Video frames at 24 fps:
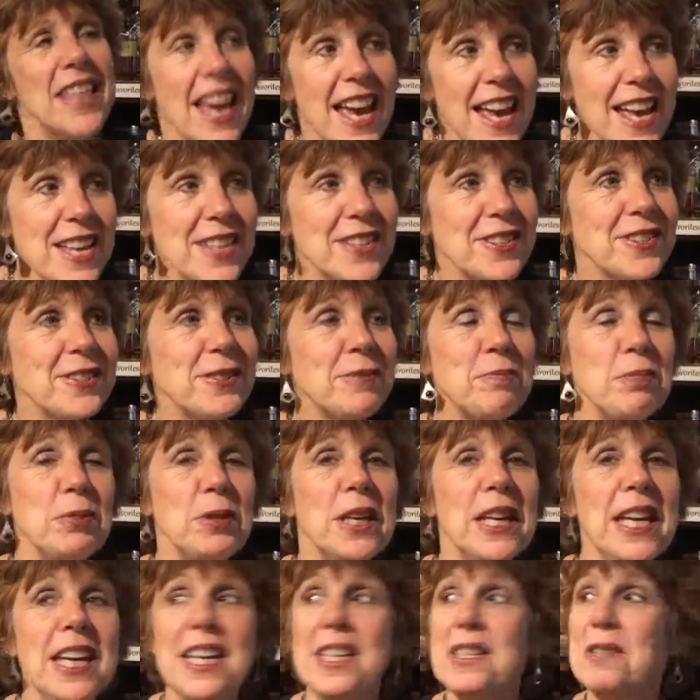Yes,
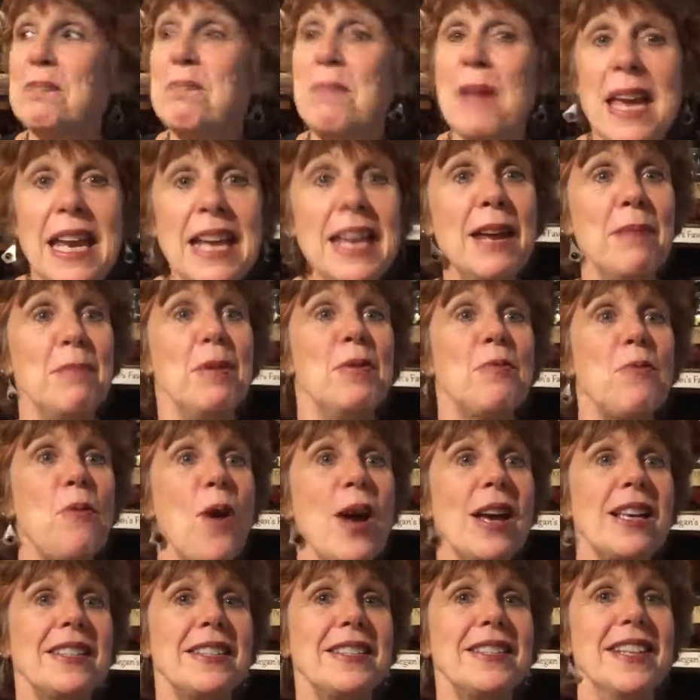please meet him in
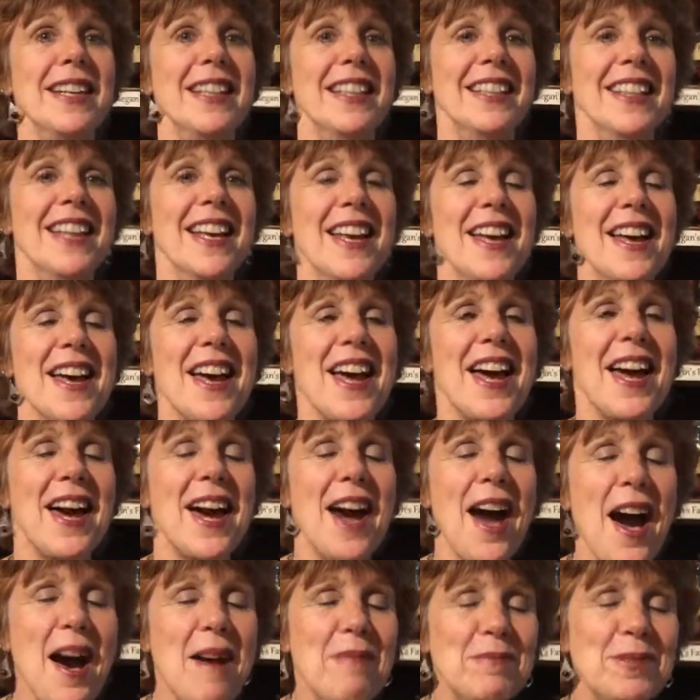Weston.
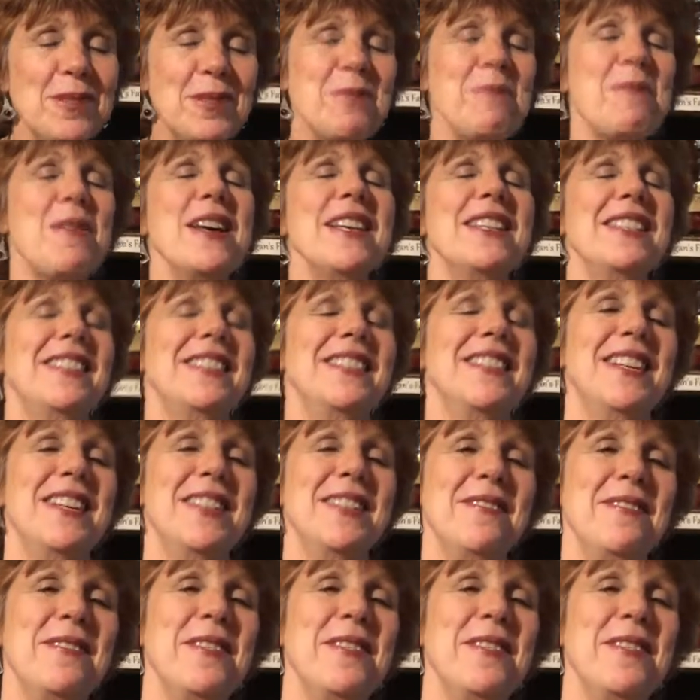Come to Weston.